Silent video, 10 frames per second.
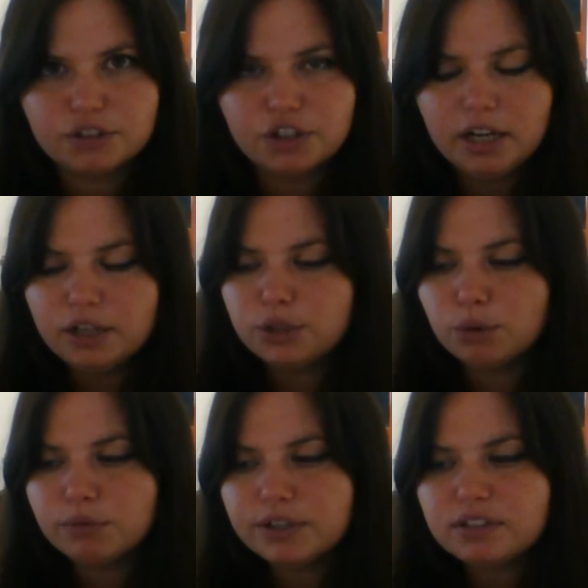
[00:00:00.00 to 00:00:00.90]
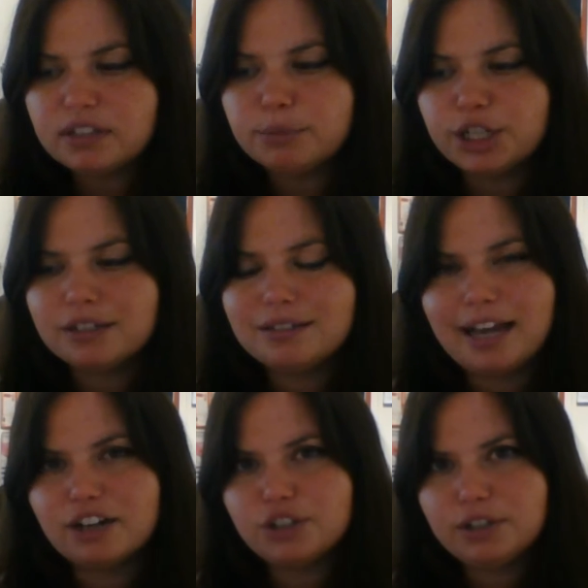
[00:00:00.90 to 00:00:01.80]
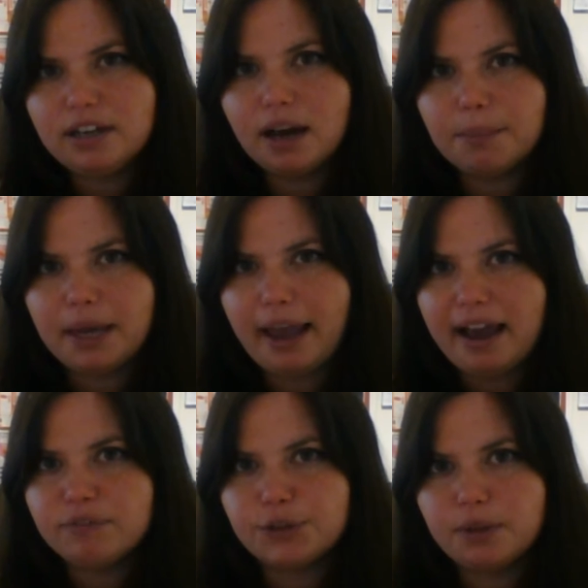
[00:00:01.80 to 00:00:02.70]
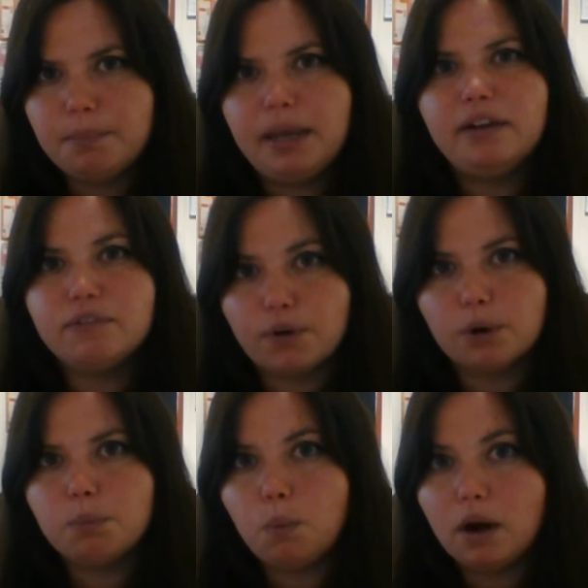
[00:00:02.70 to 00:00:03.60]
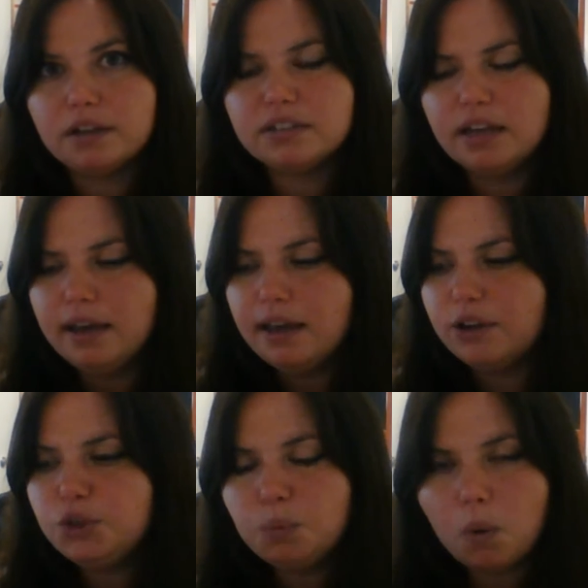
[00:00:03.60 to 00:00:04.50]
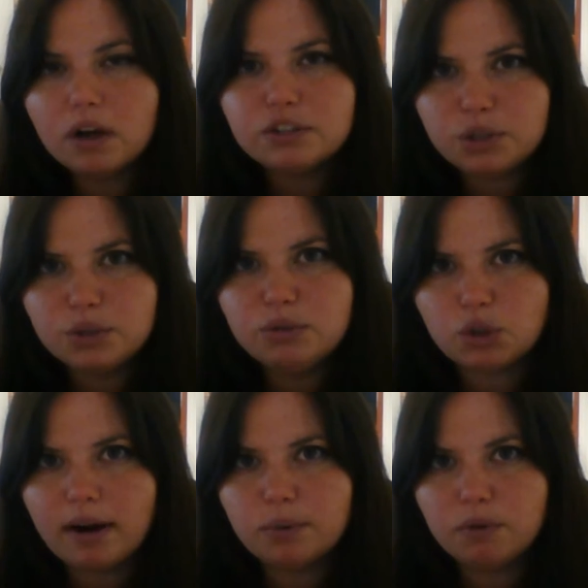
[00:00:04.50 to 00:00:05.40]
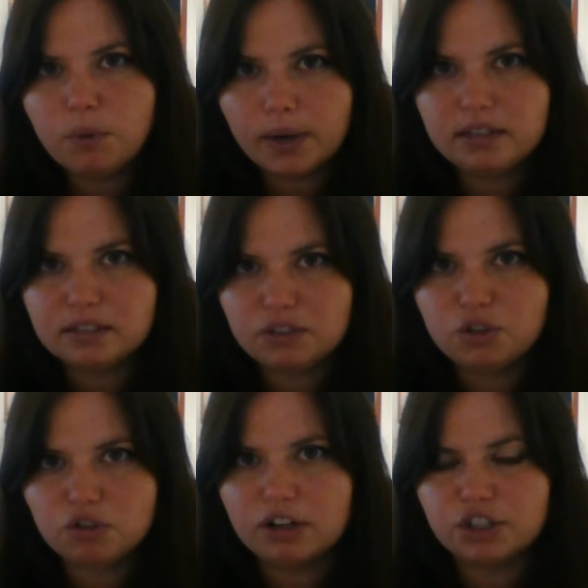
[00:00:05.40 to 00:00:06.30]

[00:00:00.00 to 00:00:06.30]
Your real subject is actually coming after the main verb was, and you want to try to avoid this construction.